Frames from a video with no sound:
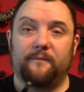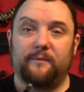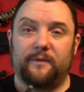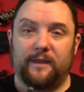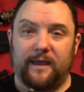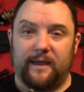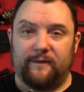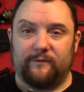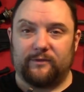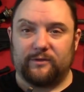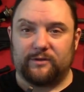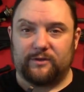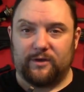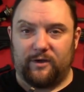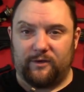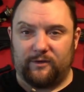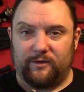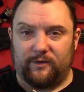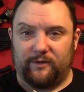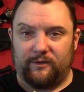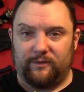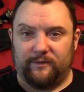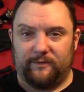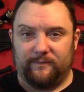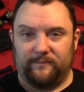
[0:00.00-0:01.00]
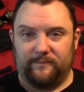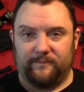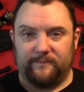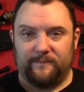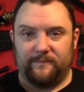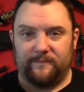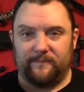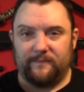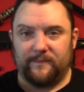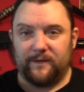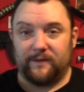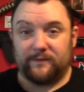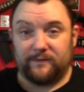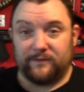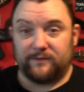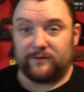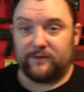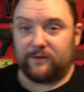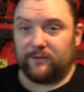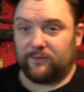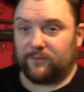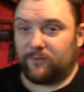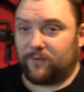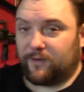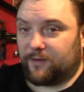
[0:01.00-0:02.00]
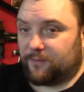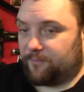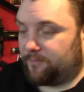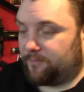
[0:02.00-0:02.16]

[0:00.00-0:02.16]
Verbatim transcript: that have a stock on them. I'll just show you a quick